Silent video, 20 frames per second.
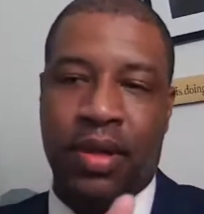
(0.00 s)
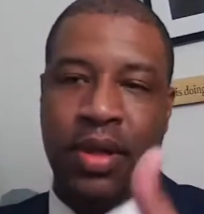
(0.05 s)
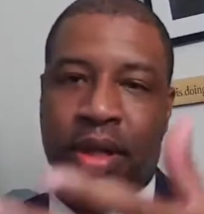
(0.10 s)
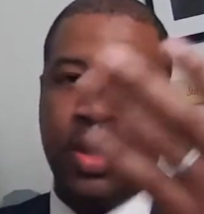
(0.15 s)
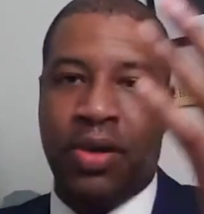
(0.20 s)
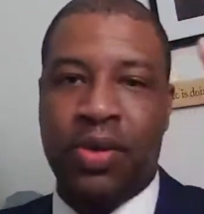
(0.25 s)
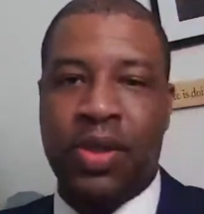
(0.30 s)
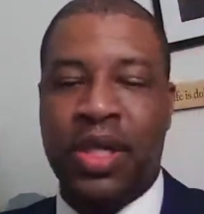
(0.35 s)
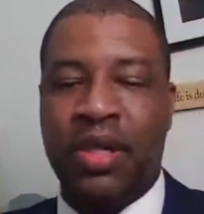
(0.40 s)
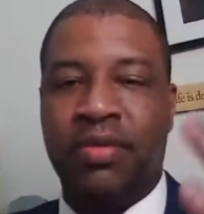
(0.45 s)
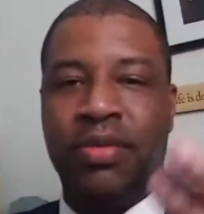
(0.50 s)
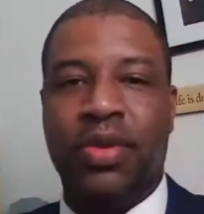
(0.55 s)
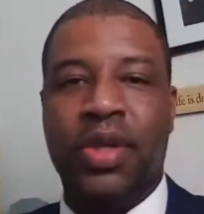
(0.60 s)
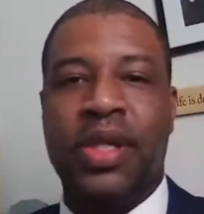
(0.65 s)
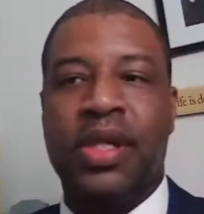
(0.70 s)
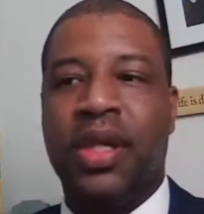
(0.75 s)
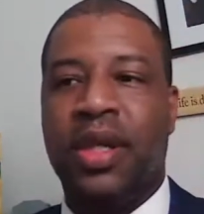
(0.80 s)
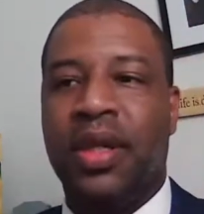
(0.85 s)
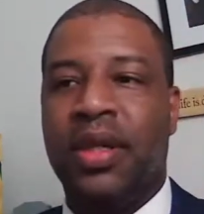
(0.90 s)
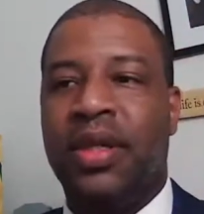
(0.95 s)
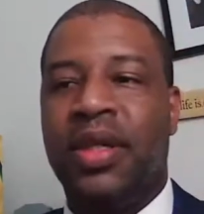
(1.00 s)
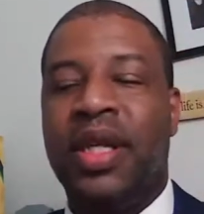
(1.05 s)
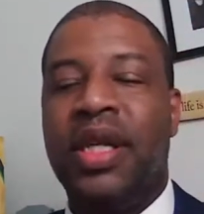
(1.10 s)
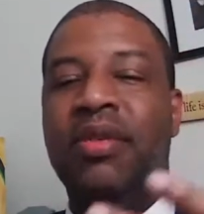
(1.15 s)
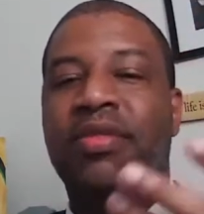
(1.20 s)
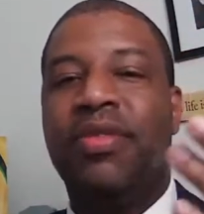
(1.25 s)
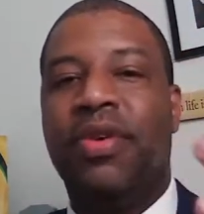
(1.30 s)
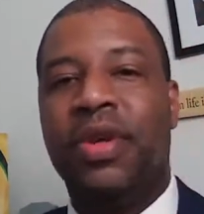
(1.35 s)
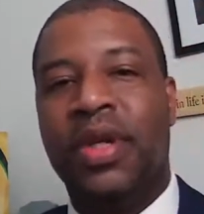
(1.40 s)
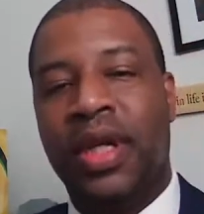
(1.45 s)
there was even recent
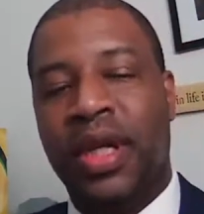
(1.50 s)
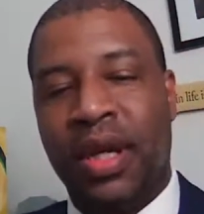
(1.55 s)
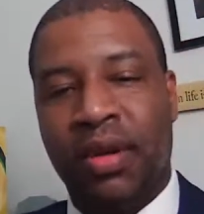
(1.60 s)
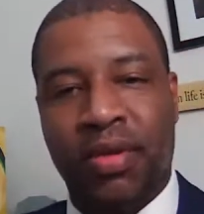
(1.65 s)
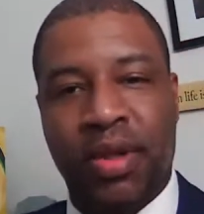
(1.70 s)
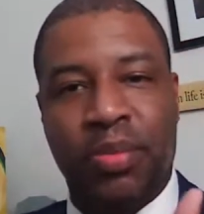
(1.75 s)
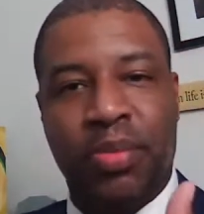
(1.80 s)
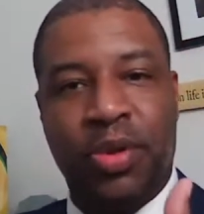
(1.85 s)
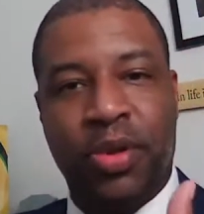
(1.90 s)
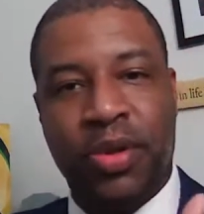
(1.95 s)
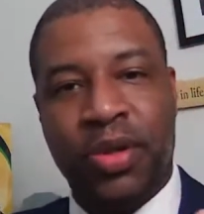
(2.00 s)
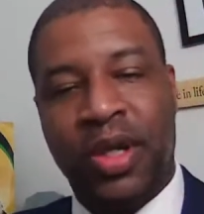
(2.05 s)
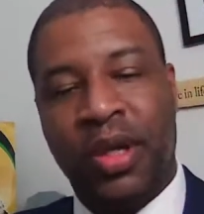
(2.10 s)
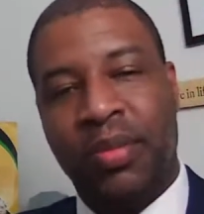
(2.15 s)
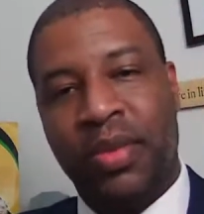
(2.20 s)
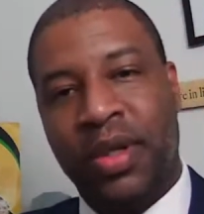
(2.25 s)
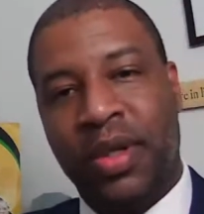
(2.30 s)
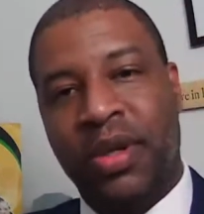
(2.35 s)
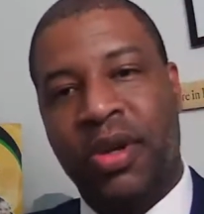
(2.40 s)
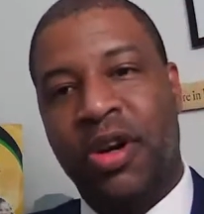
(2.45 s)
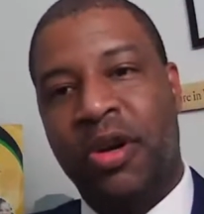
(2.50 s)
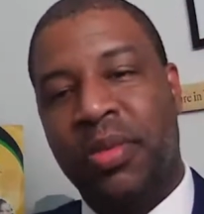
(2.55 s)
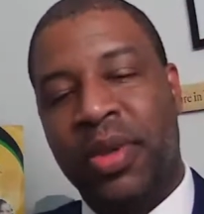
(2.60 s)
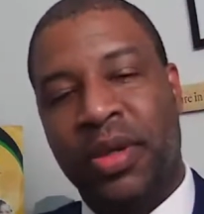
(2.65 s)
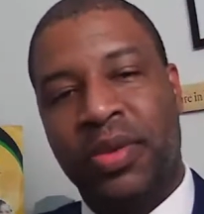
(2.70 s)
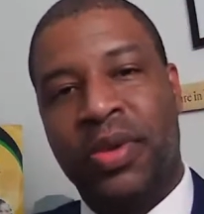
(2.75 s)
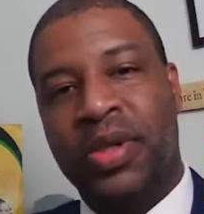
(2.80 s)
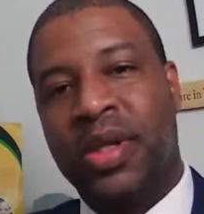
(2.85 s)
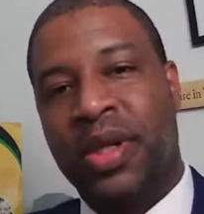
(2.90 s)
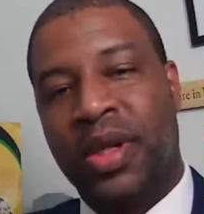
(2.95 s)
defunding of a program where the
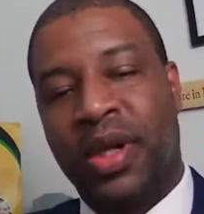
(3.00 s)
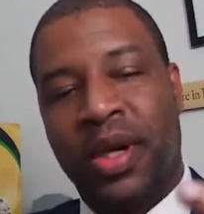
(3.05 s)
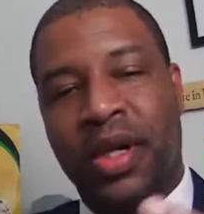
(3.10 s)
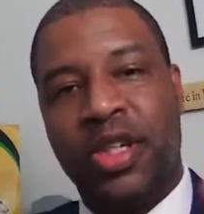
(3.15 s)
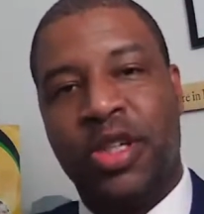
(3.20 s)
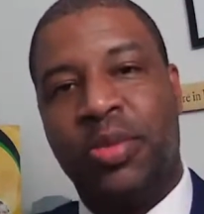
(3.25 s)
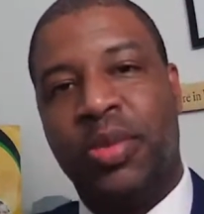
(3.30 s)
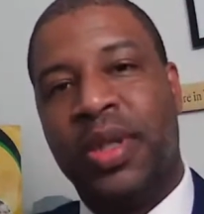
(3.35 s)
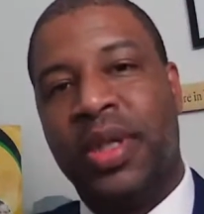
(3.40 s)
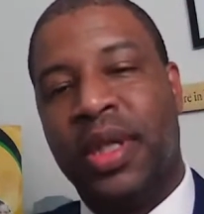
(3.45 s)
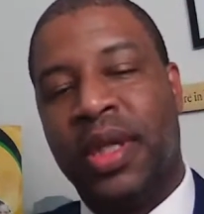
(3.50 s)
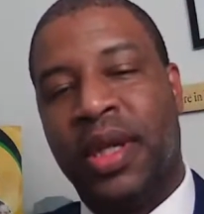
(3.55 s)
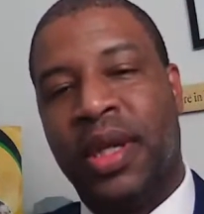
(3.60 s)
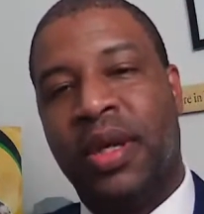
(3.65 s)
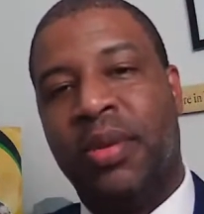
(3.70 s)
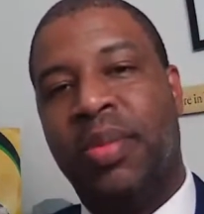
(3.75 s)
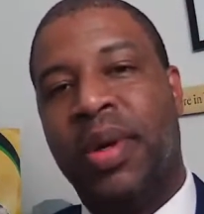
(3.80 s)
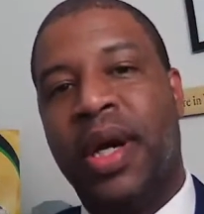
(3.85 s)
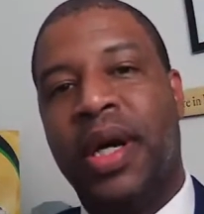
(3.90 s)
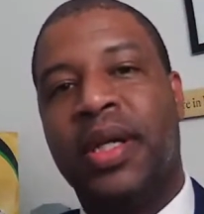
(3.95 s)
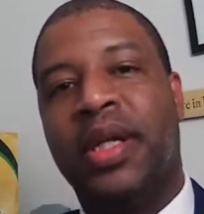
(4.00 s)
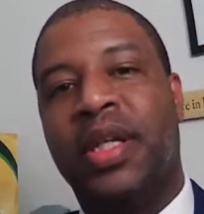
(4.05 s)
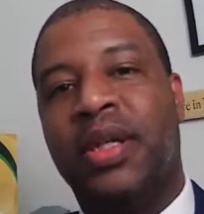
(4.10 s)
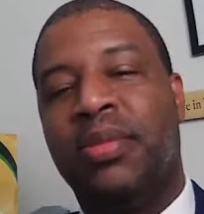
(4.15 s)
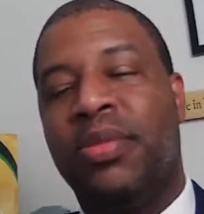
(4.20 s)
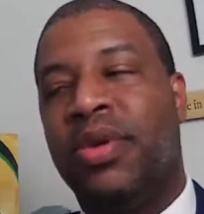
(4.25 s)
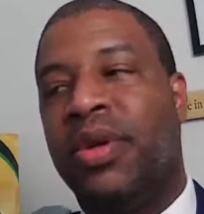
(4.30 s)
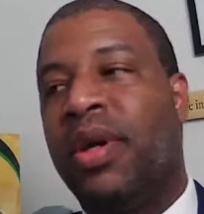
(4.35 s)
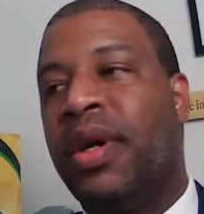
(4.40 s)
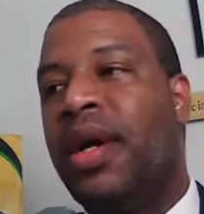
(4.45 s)
government wasn't contributing their part
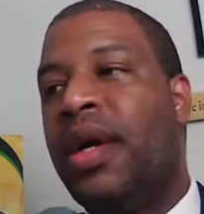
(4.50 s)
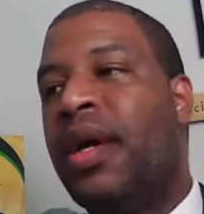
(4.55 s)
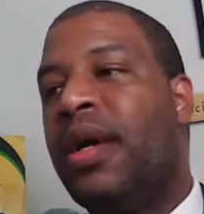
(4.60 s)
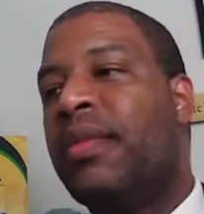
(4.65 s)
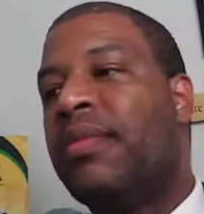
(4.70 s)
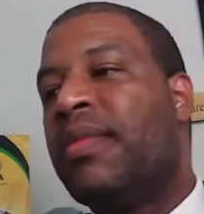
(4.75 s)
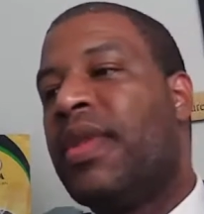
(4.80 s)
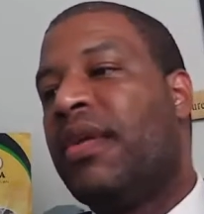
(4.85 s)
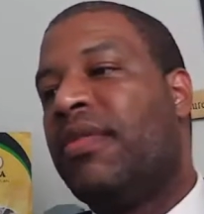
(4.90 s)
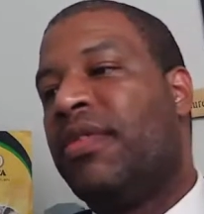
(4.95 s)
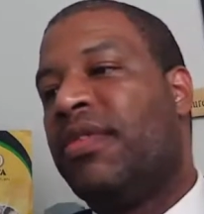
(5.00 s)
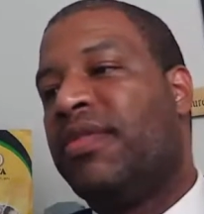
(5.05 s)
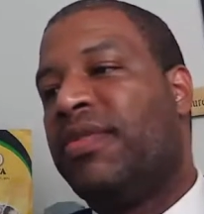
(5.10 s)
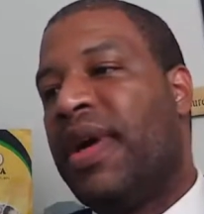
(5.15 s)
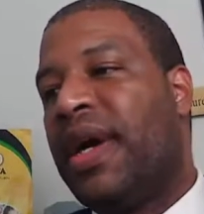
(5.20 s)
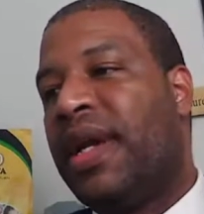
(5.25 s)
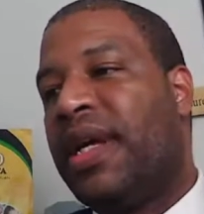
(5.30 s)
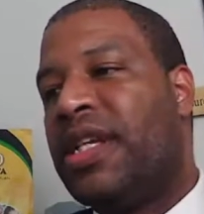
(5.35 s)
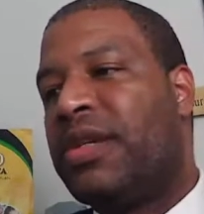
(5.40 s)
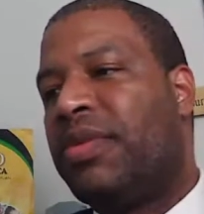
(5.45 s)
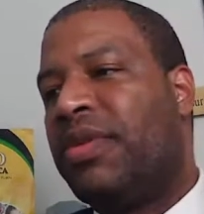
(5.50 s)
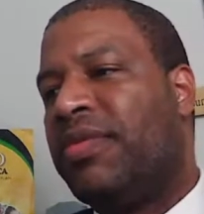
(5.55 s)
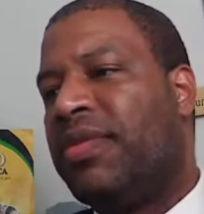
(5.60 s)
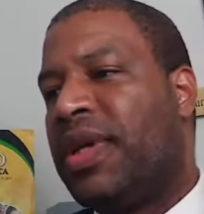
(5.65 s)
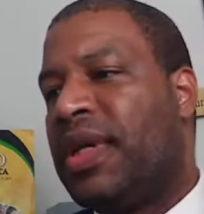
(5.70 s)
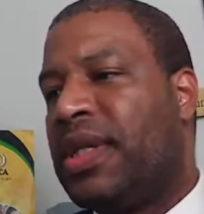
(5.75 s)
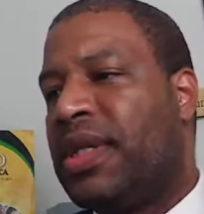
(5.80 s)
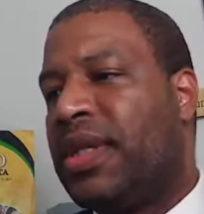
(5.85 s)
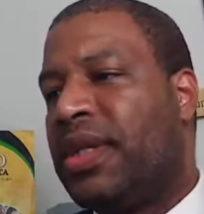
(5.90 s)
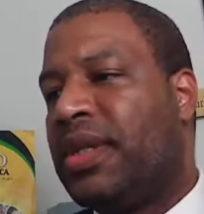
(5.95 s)
anymore for violence
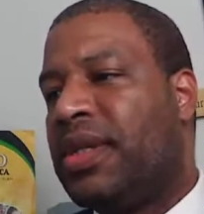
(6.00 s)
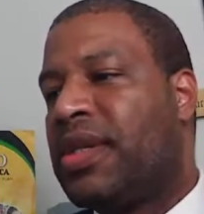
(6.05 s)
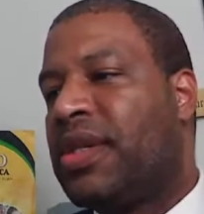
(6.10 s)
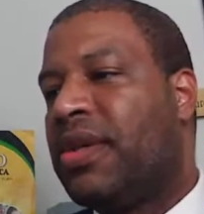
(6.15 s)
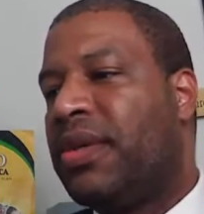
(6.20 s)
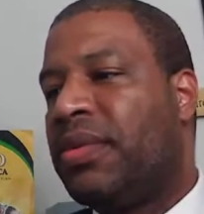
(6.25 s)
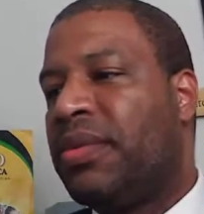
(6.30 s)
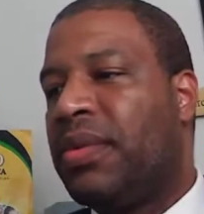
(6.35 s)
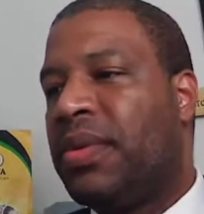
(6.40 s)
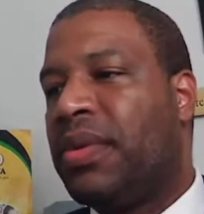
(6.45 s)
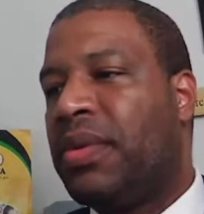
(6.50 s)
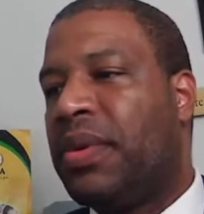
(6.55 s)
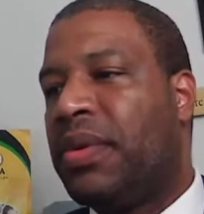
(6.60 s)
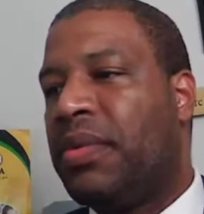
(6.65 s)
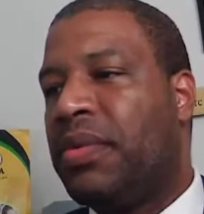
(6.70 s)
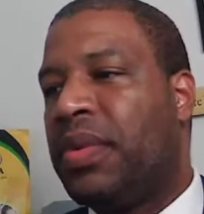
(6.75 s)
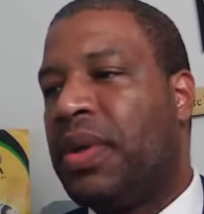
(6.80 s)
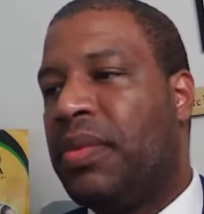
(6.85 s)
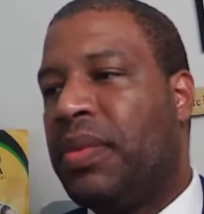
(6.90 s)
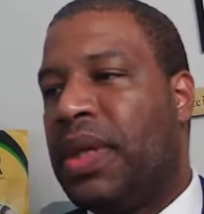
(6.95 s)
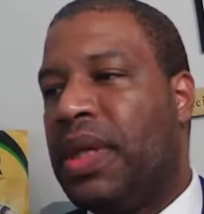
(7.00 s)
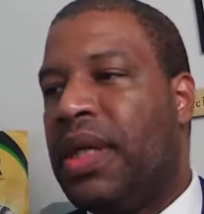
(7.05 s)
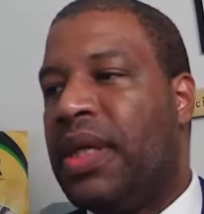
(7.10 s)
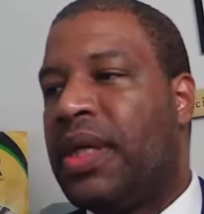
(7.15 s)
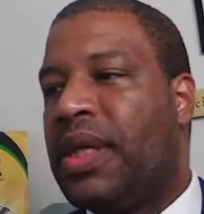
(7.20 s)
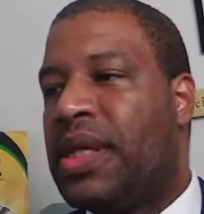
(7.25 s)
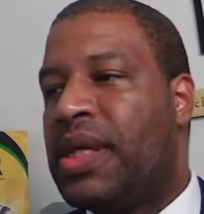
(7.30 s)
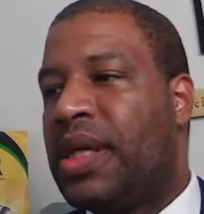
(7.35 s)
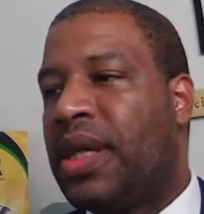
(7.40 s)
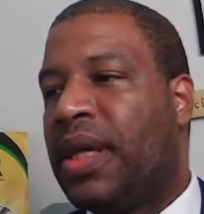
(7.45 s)
prevention. So we need
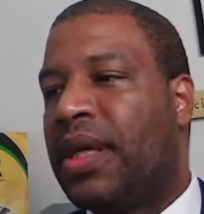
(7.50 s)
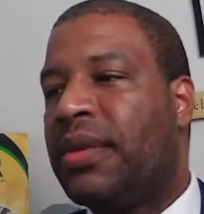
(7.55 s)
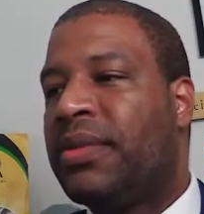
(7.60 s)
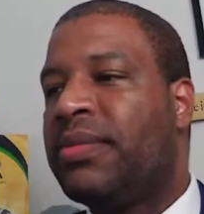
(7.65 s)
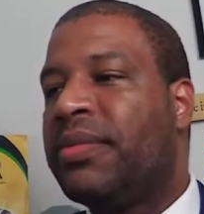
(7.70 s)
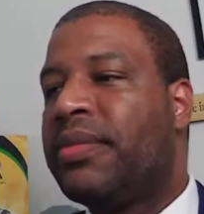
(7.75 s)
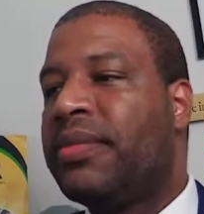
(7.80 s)
to see that.